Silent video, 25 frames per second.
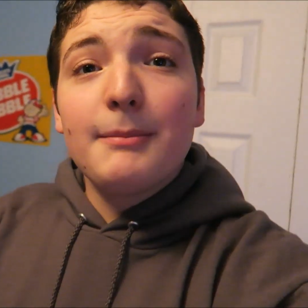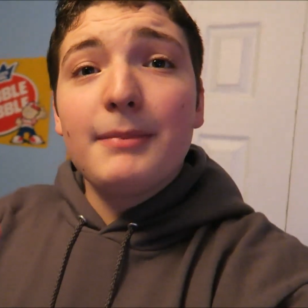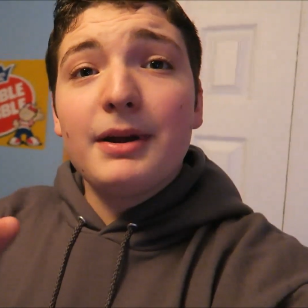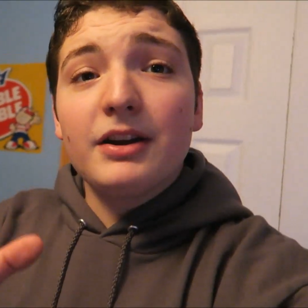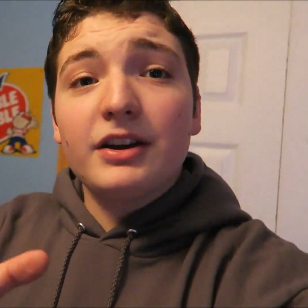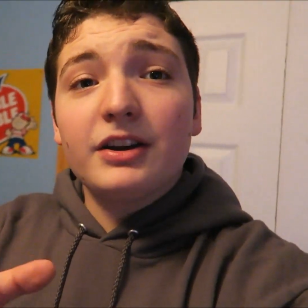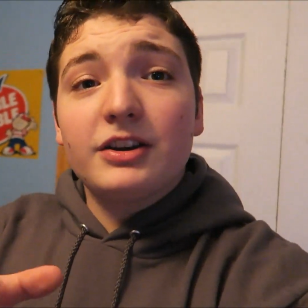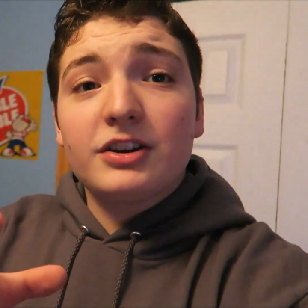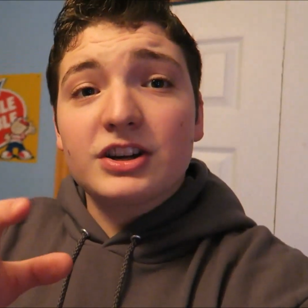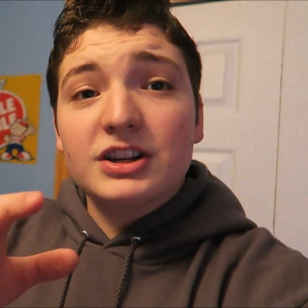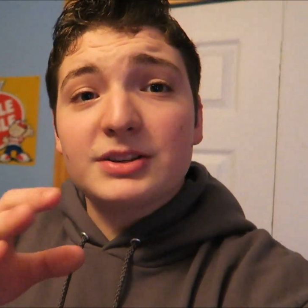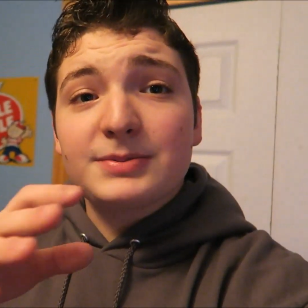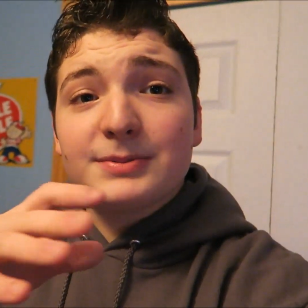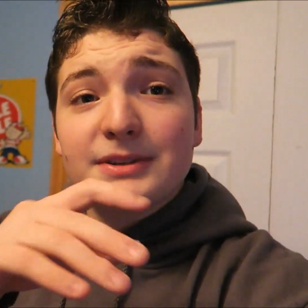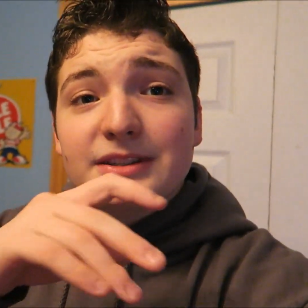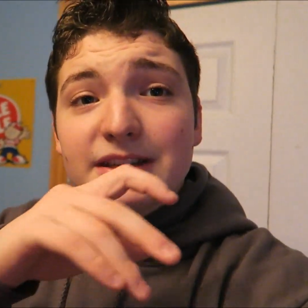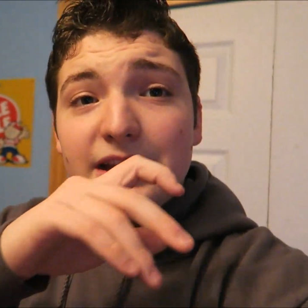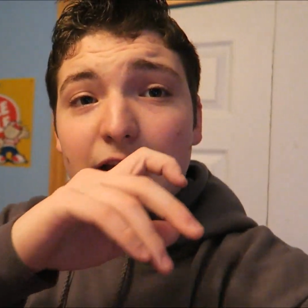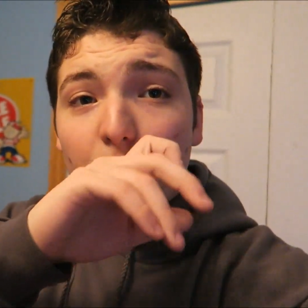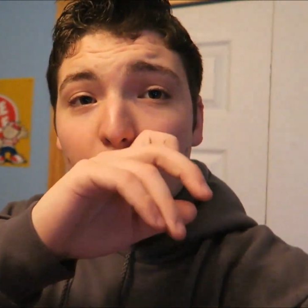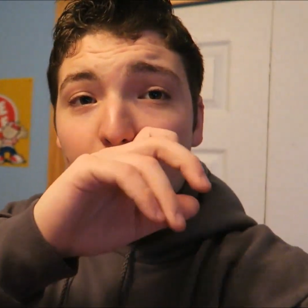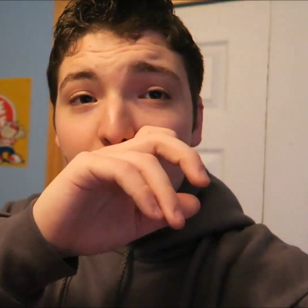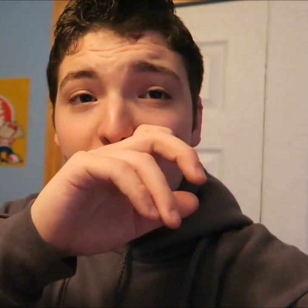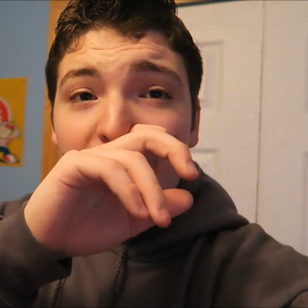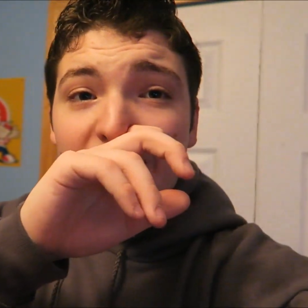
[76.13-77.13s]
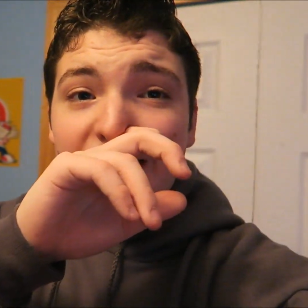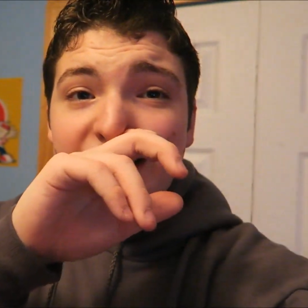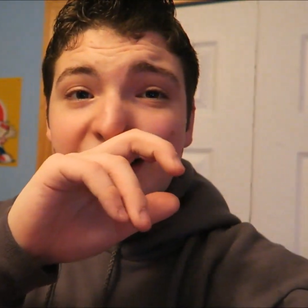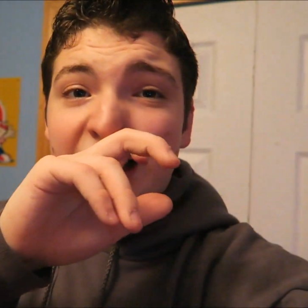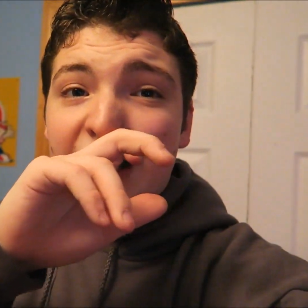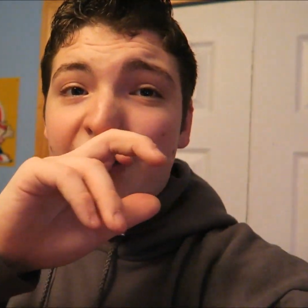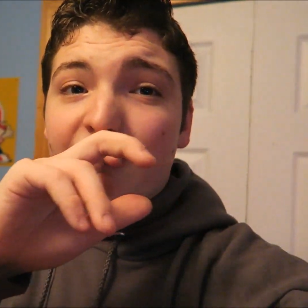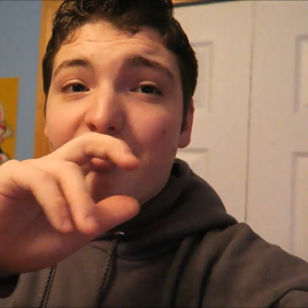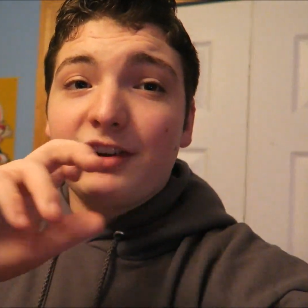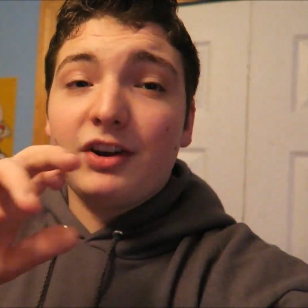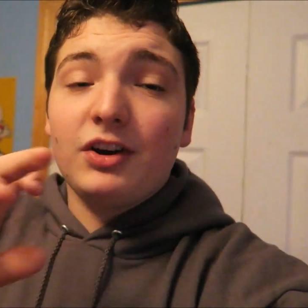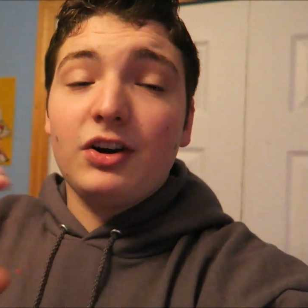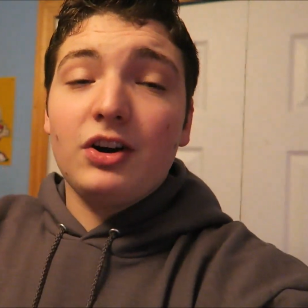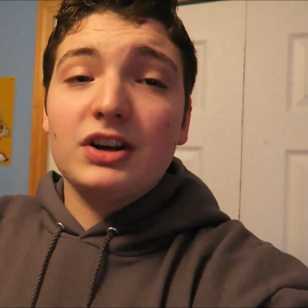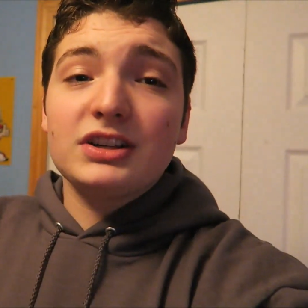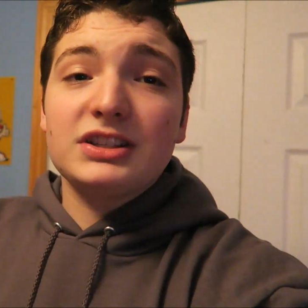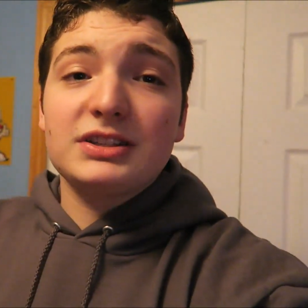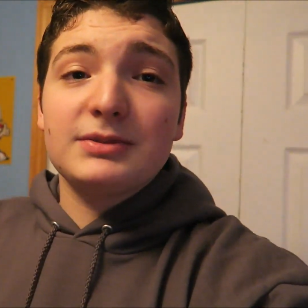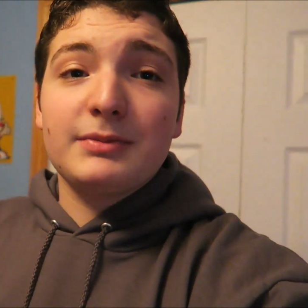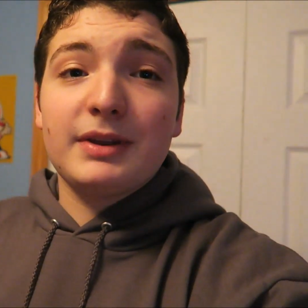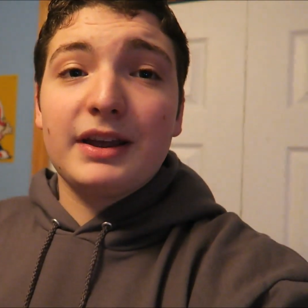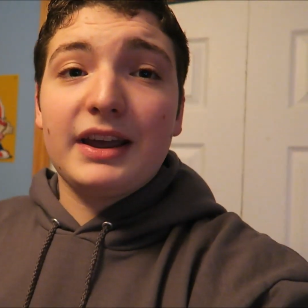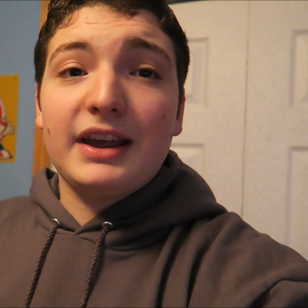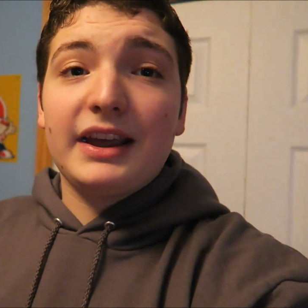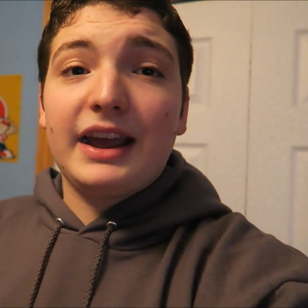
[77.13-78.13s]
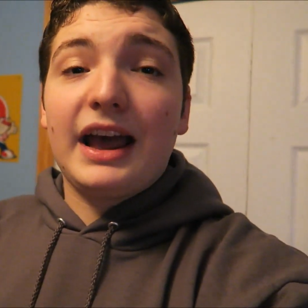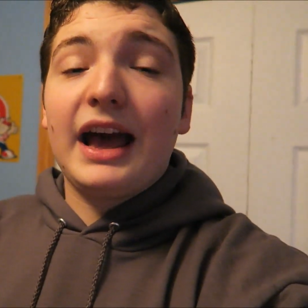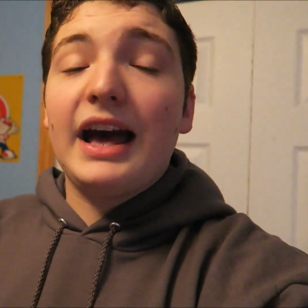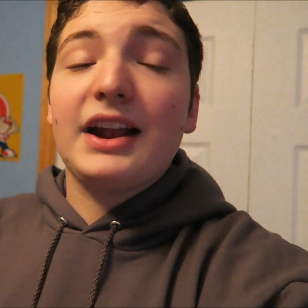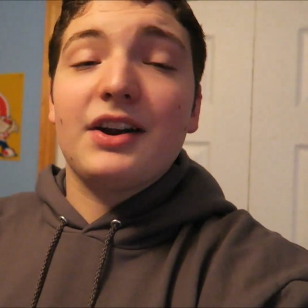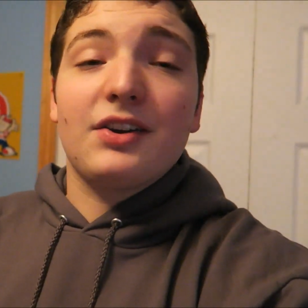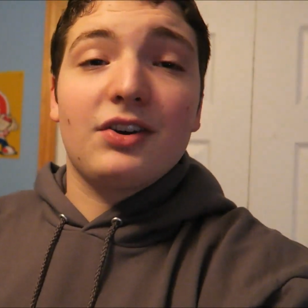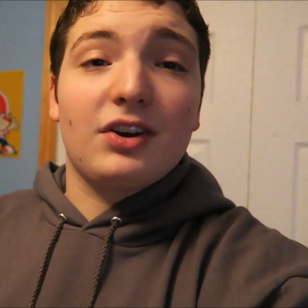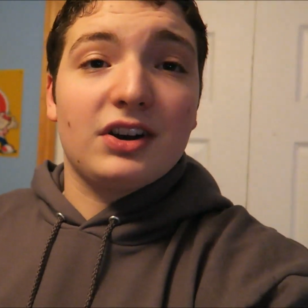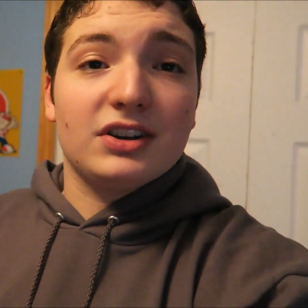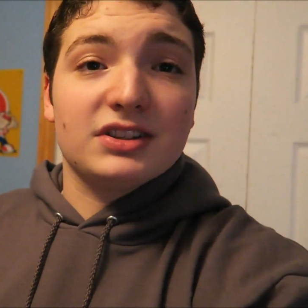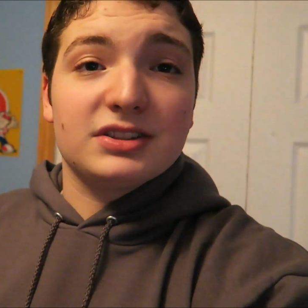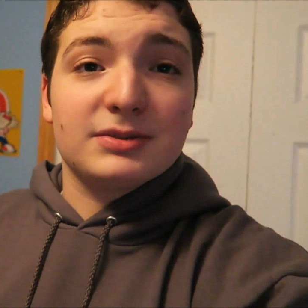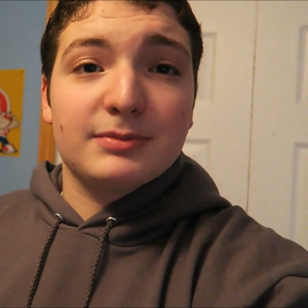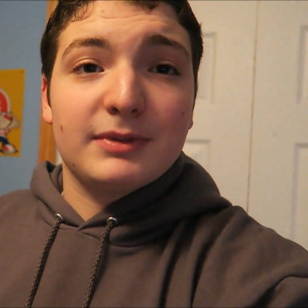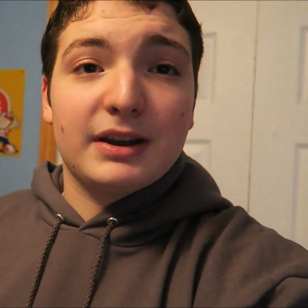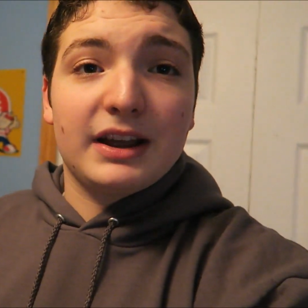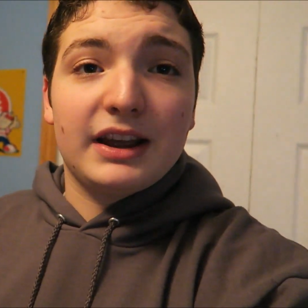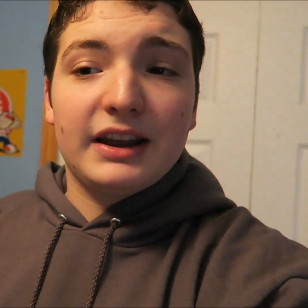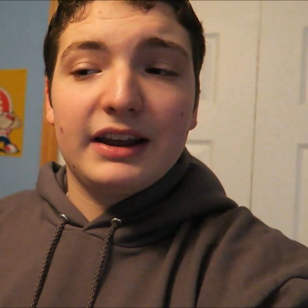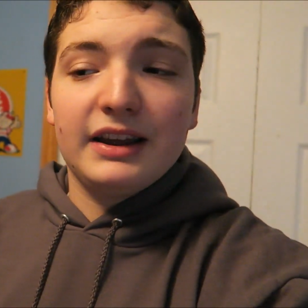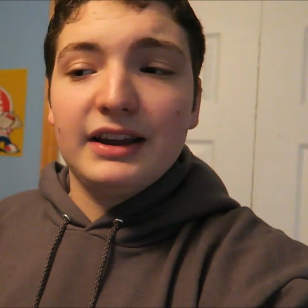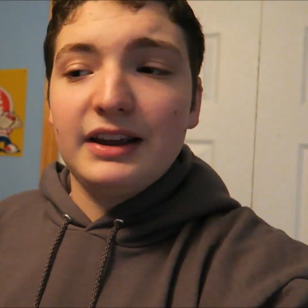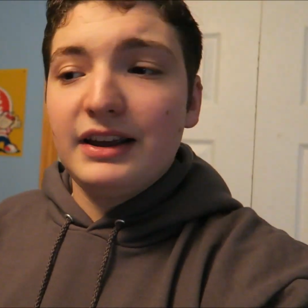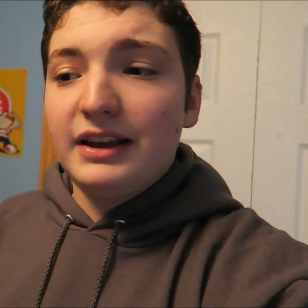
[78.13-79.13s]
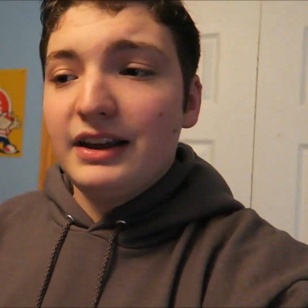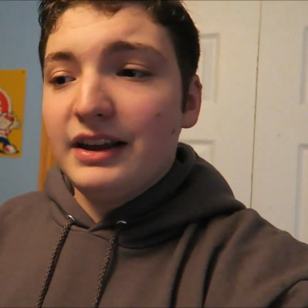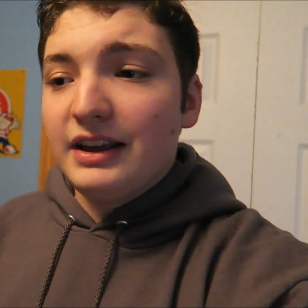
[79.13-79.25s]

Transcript: Merry Christmas. I hope you guys have an awesome day, had an awesome day,